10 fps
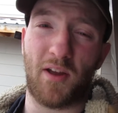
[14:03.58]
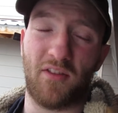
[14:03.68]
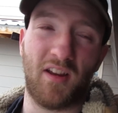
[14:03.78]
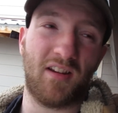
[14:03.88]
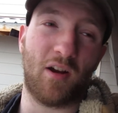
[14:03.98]
that
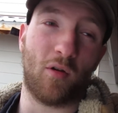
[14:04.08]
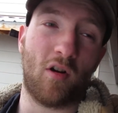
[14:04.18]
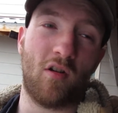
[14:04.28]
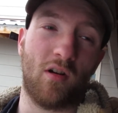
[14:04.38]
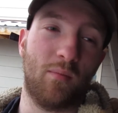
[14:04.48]
thing down
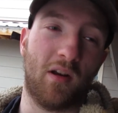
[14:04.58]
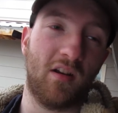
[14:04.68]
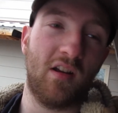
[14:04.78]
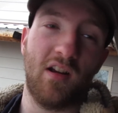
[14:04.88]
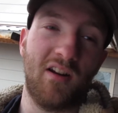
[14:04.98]
hard, but
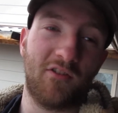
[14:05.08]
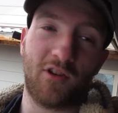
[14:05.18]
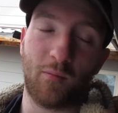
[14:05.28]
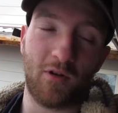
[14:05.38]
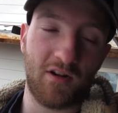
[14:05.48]
for
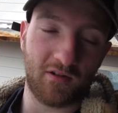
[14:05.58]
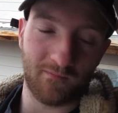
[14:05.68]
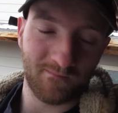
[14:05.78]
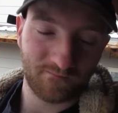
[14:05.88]
some reason